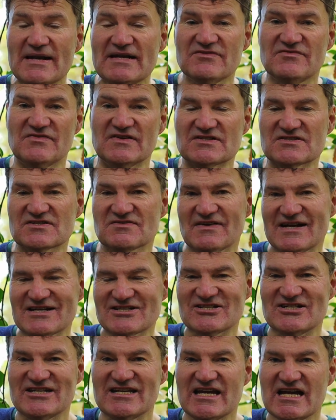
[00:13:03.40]
benefits of
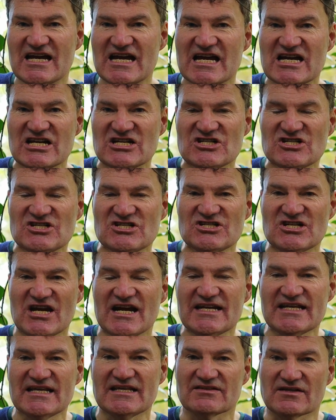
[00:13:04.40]
actually
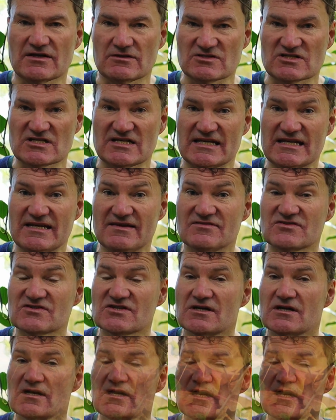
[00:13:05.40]
shedding those leaves